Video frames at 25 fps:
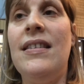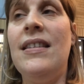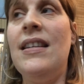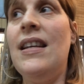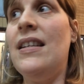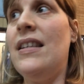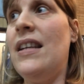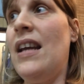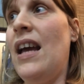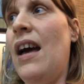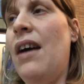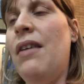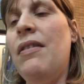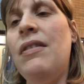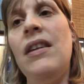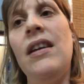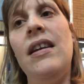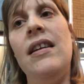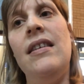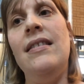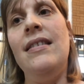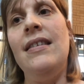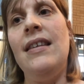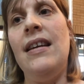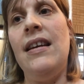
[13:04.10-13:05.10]
to sit down
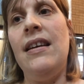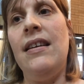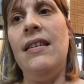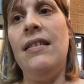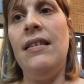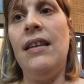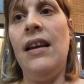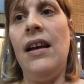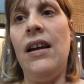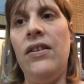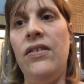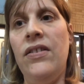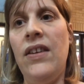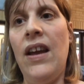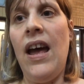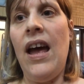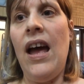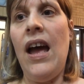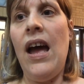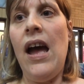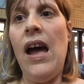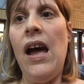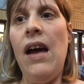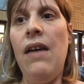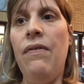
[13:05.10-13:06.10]
until a
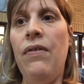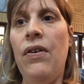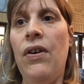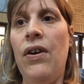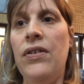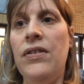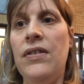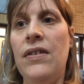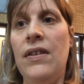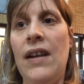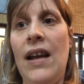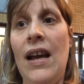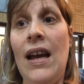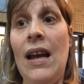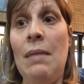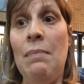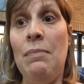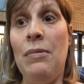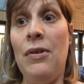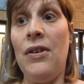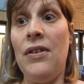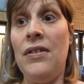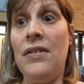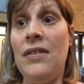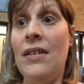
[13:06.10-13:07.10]
chair for donating
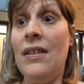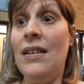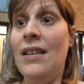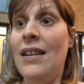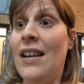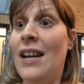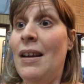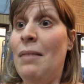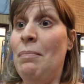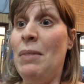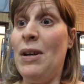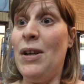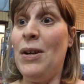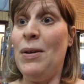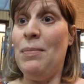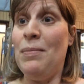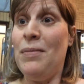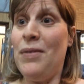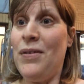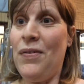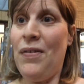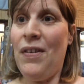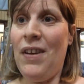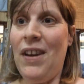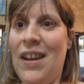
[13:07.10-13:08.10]
blood
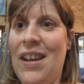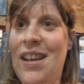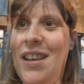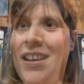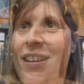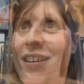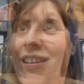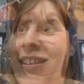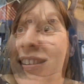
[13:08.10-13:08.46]
becomes free.